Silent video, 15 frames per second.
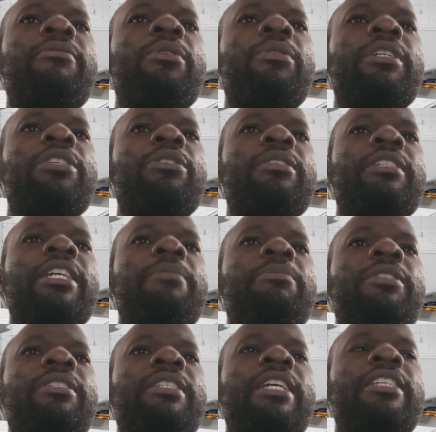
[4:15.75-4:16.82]
foundation
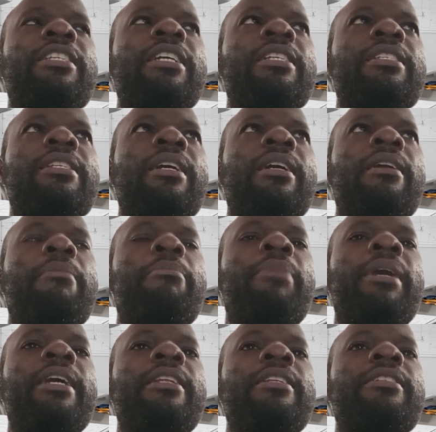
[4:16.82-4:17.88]
types such as
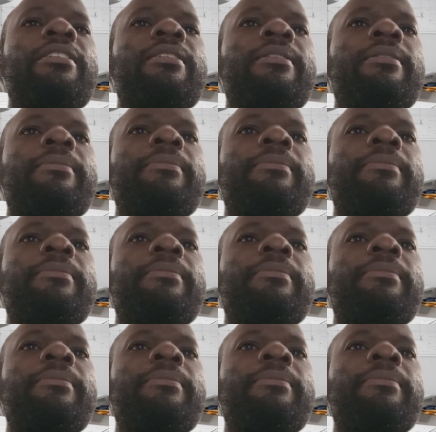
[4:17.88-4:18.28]
piles.